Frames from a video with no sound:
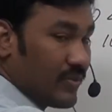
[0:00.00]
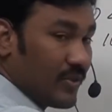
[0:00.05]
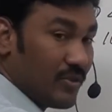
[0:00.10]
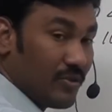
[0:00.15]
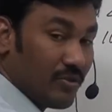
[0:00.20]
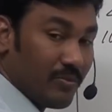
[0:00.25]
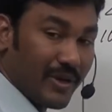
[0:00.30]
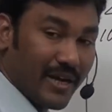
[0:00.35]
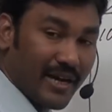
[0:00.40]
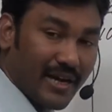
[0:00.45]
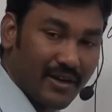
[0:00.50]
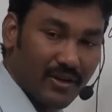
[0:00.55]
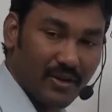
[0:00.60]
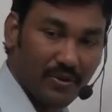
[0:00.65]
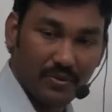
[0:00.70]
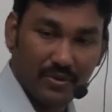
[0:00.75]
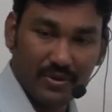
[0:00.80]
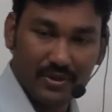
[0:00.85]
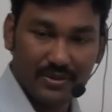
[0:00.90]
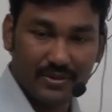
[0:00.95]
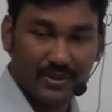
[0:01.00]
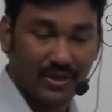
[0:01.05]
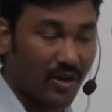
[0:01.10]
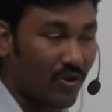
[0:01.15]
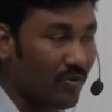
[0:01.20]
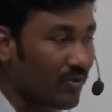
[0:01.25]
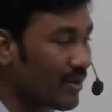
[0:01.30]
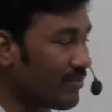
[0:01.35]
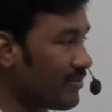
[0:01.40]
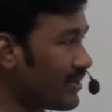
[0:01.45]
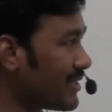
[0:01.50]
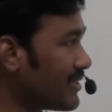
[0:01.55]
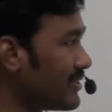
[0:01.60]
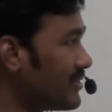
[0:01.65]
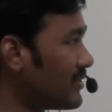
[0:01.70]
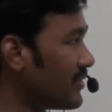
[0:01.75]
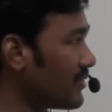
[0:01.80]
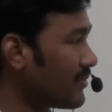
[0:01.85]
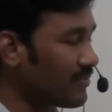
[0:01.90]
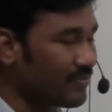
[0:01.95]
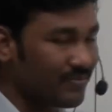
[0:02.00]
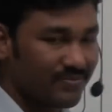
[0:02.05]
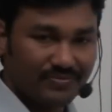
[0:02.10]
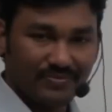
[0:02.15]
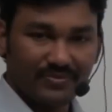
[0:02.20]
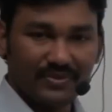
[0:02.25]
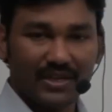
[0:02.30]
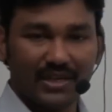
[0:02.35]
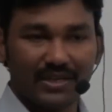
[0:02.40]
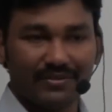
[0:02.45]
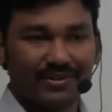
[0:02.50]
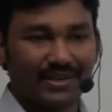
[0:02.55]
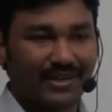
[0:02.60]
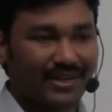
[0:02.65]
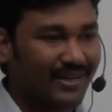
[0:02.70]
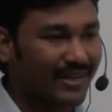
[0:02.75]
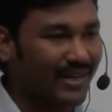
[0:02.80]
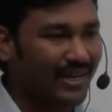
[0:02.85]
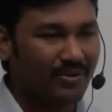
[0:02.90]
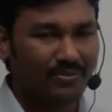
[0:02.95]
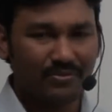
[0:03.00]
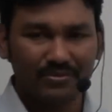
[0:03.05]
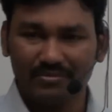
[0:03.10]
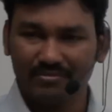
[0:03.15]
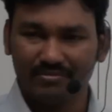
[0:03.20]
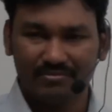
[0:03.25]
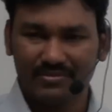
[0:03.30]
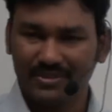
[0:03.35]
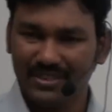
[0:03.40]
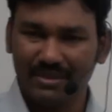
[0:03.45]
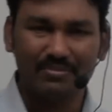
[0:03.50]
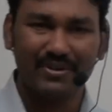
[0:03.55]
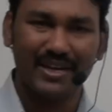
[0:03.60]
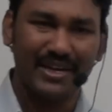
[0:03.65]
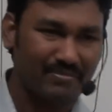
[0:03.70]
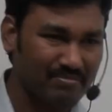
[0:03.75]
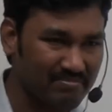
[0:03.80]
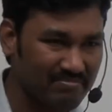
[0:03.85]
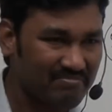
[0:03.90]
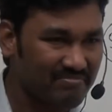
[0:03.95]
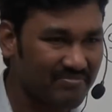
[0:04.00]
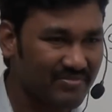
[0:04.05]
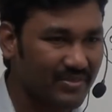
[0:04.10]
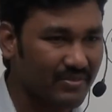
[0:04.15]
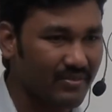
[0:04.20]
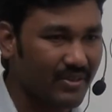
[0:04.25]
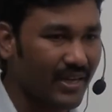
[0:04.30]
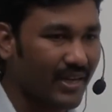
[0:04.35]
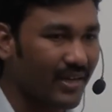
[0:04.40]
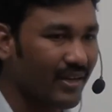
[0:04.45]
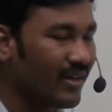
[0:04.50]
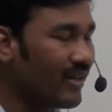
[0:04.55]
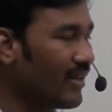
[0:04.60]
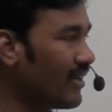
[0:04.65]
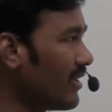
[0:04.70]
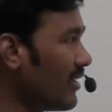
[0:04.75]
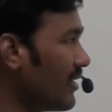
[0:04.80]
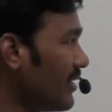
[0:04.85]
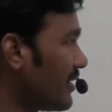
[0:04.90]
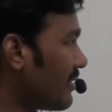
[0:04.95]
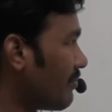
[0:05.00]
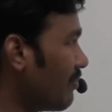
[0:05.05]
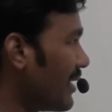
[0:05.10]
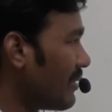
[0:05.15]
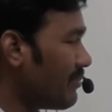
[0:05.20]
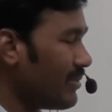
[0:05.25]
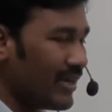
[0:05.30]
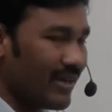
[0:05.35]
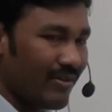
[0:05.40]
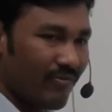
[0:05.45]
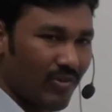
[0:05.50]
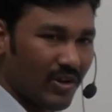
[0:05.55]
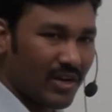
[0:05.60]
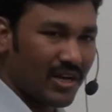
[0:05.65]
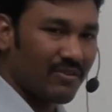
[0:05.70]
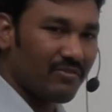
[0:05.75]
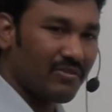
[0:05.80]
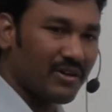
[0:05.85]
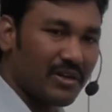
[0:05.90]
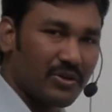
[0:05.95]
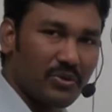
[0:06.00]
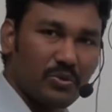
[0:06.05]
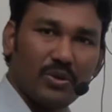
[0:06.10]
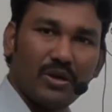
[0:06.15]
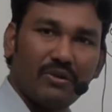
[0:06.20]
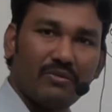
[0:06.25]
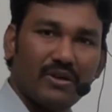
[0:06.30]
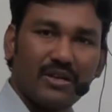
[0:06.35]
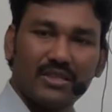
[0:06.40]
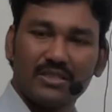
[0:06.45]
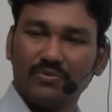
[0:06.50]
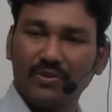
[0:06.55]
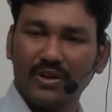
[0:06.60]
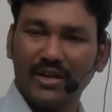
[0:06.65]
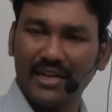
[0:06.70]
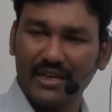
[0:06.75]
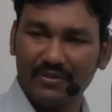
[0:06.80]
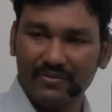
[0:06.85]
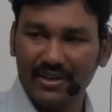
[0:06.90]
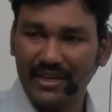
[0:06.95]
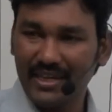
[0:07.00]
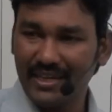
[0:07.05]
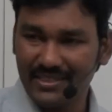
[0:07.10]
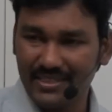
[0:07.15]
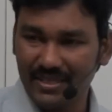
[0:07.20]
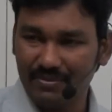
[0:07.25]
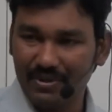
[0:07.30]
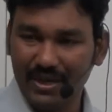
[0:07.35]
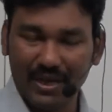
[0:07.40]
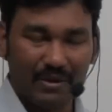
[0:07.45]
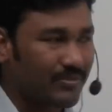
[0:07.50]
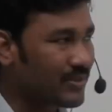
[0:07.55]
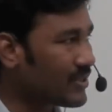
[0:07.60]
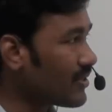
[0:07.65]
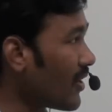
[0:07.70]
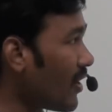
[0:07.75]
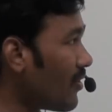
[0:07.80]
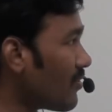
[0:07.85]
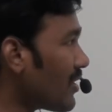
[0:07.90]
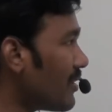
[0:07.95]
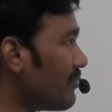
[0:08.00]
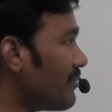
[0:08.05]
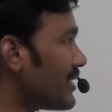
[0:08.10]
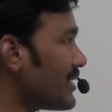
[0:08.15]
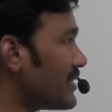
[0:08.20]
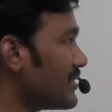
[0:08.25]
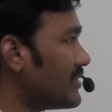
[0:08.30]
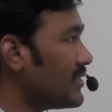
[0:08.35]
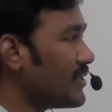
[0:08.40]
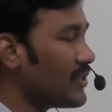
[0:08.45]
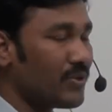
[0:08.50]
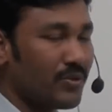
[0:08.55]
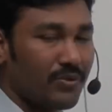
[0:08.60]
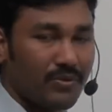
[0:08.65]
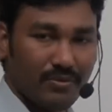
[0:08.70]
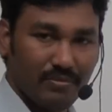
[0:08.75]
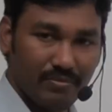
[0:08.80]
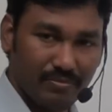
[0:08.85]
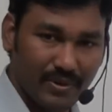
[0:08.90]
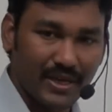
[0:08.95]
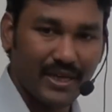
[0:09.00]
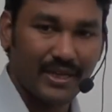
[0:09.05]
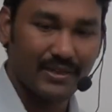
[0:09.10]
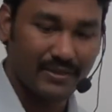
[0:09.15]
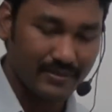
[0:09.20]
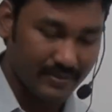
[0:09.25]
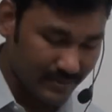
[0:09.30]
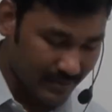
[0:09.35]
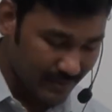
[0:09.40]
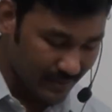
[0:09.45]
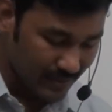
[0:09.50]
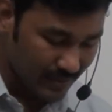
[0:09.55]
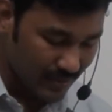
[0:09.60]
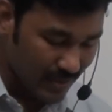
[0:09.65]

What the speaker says: You may get doubt, sir, how come it is zero? It will take around some time. Okay, it may be 1 hour, 2 hours, one day, it will take some time. So how come it is zero means,